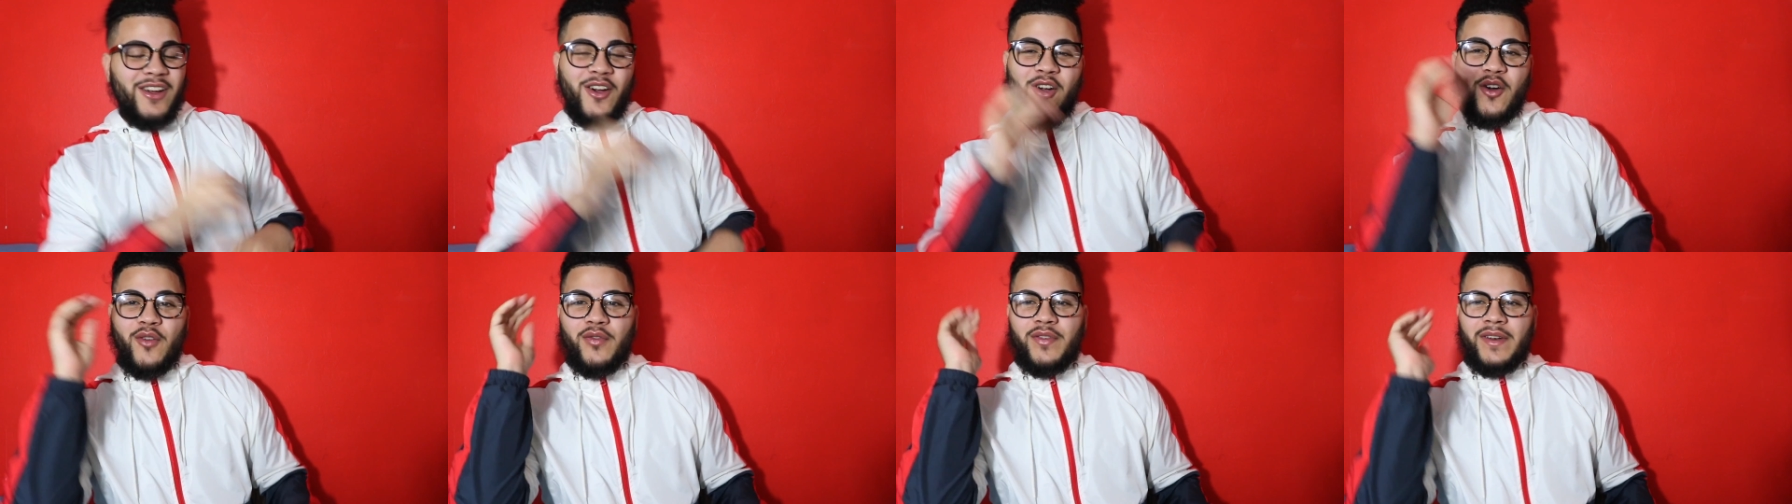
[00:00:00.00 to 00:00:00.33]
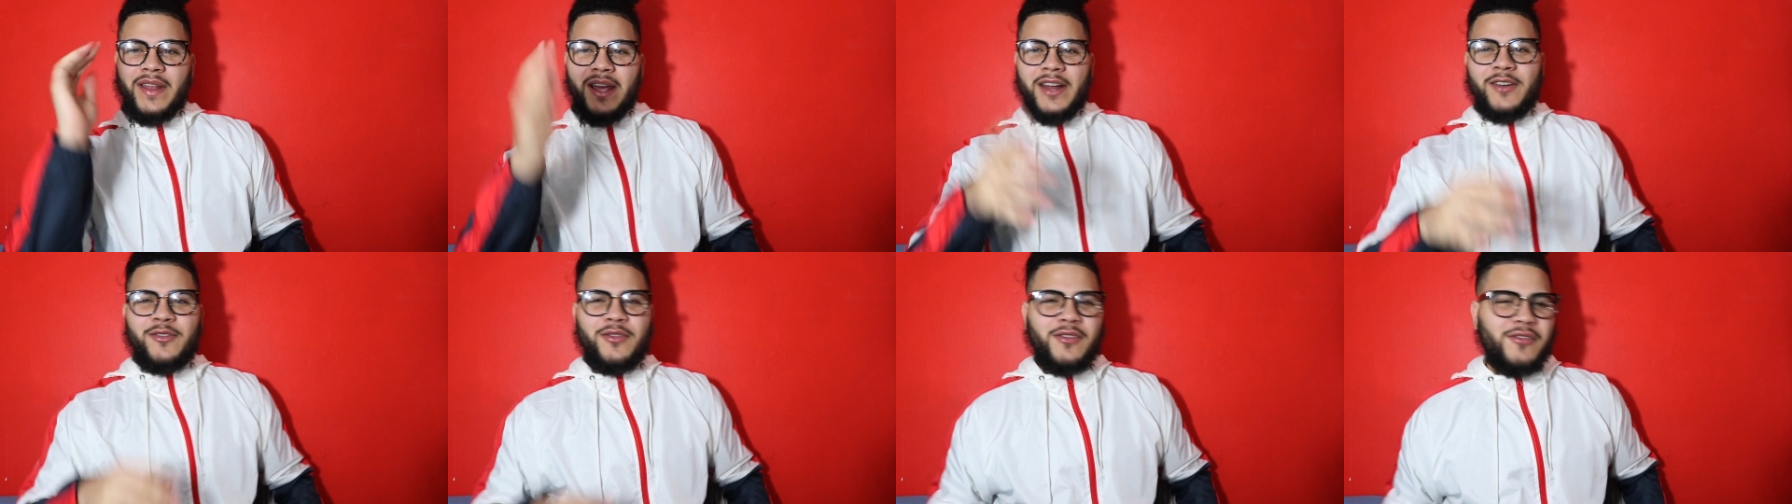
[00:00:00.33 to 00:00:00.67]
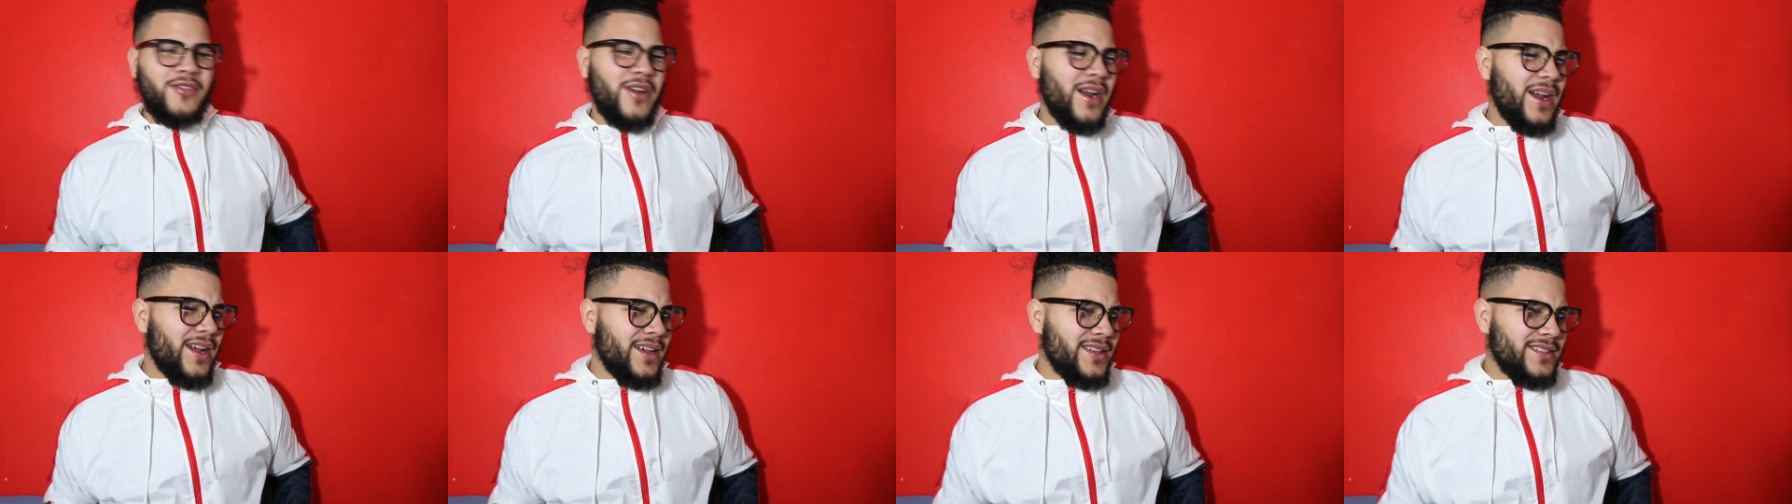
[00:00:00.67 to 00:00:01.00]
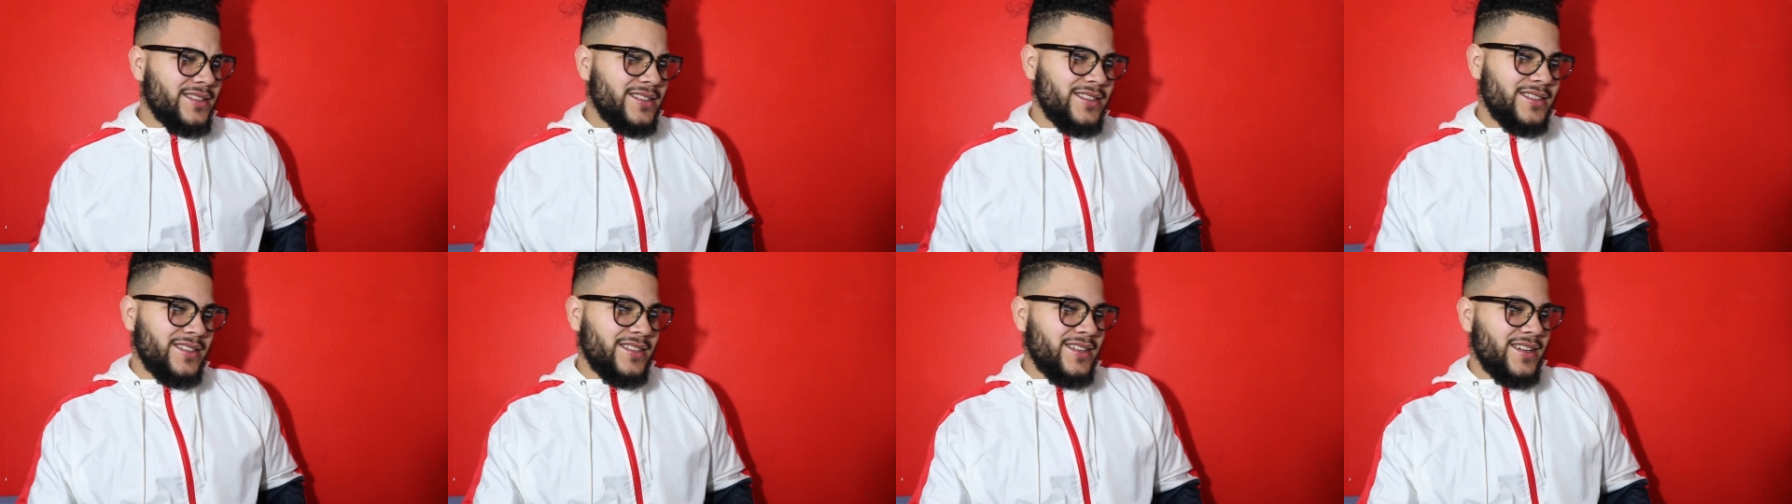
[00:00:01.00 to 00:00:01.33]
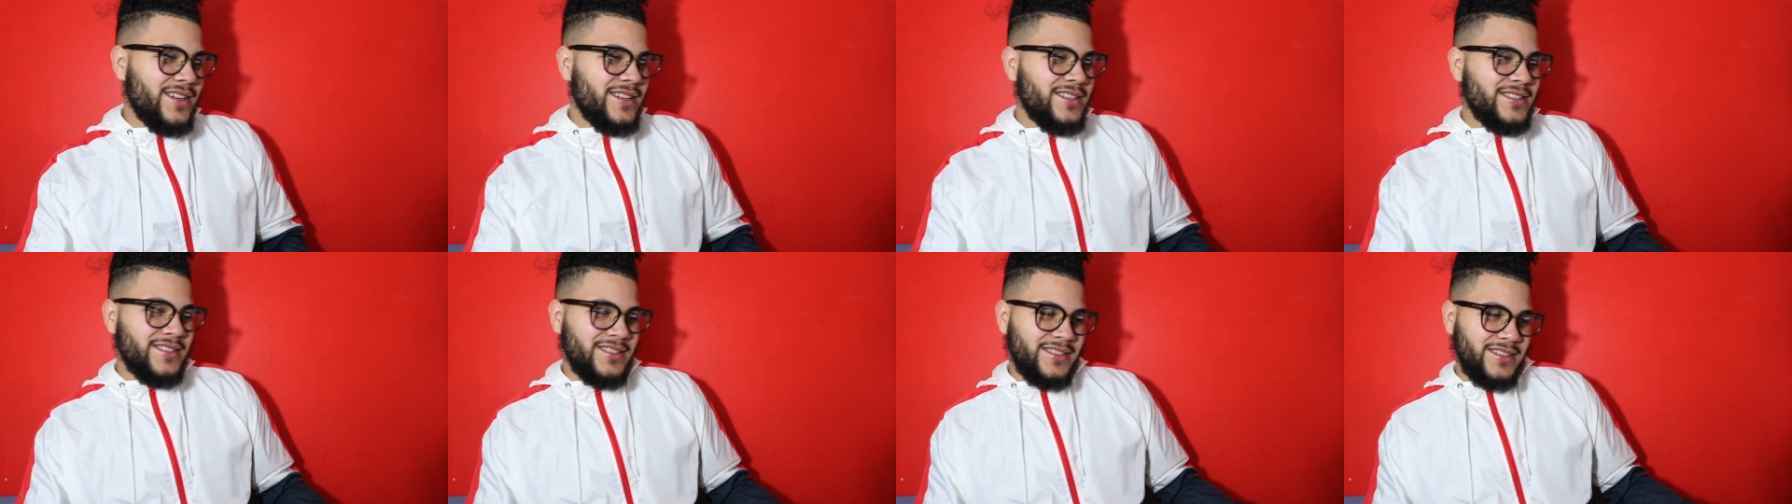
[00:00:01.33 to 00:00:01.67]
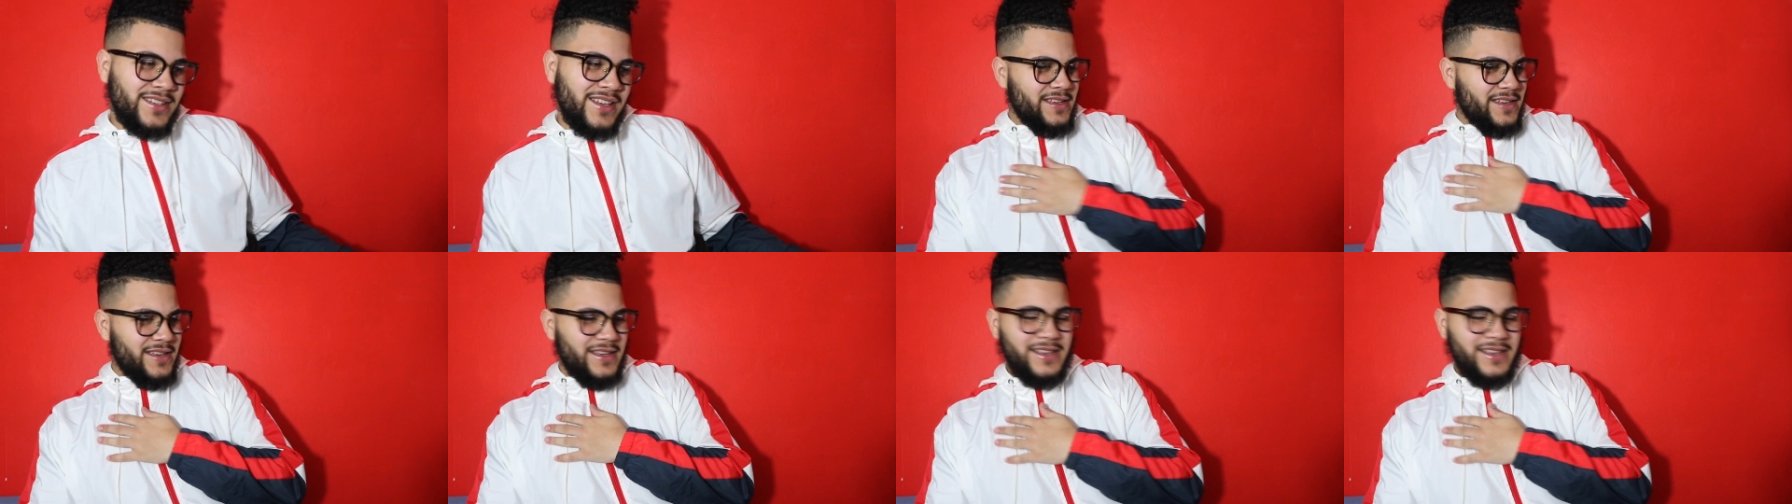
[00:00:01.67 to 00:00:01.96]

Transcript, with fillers: Hopefully I don't cry, because